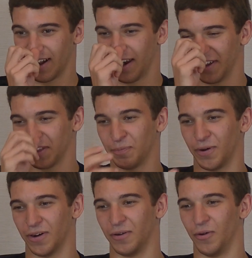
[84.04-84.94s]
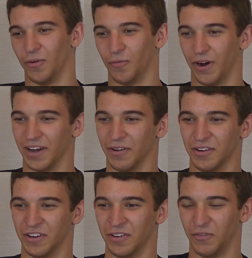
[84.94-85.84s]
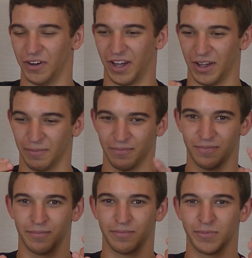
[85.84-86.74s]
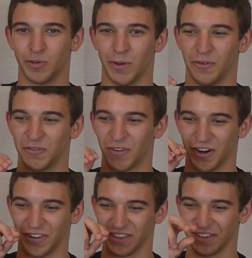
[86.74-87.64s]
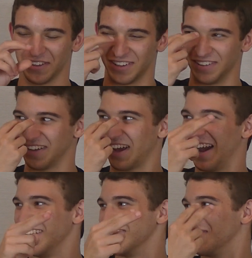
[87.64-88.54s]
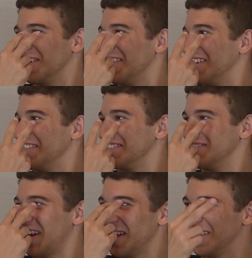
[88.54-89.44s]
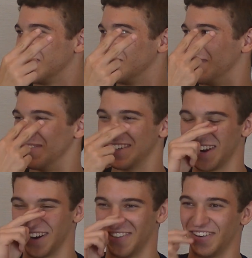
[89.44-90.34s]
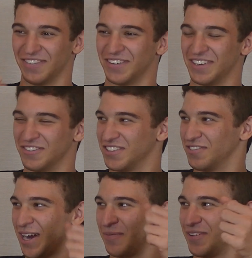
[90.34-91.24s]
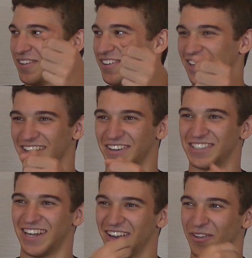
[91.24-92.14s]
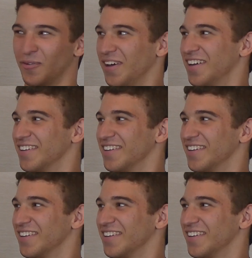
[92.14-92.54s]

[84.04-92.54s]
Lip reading: I like the part when Superman was firing the eye laser, the eye laser beams, and then he used the grappling hook and he shot out of the way.